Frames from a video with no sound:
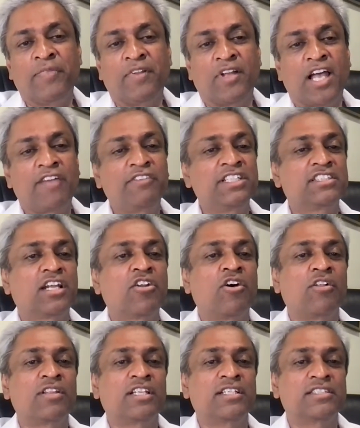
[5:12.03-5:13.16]
Now, having said
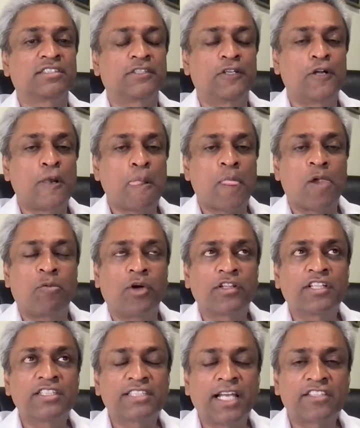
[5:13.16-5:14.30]
all this, what
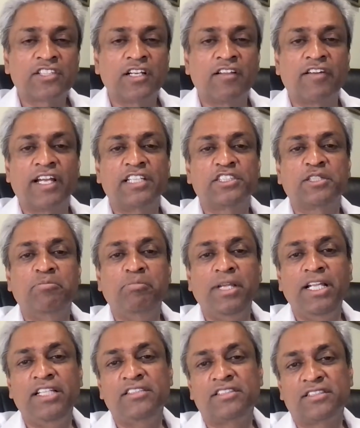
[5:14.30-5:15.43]
this acceleration
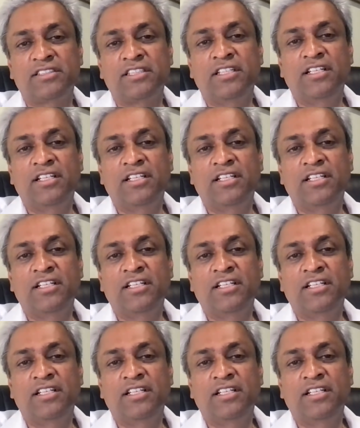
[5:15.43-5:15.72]
means